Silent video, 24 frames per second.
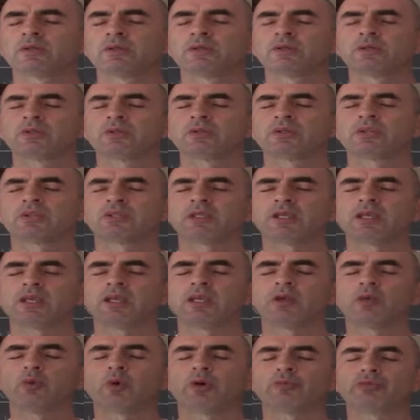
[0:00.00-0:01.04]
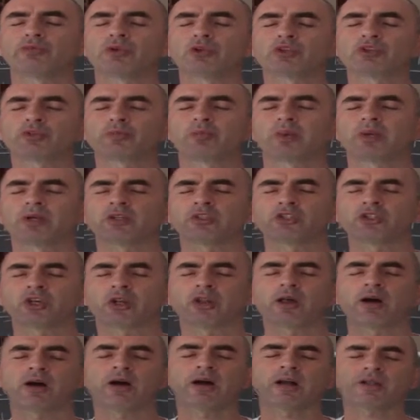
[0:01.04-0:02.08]
See with your
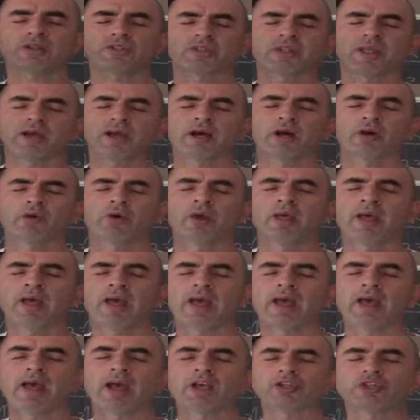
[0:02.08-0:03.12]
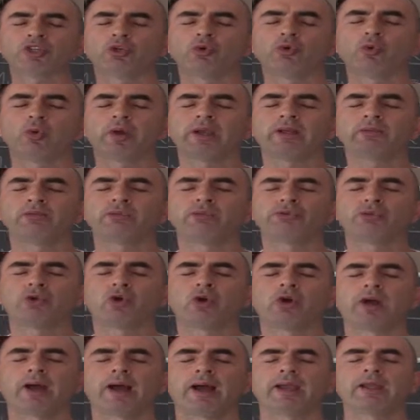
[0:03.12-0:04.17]
spiritual eyes now as you went
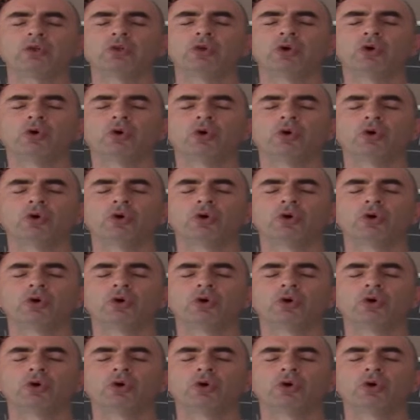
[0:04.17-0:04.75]
through a door.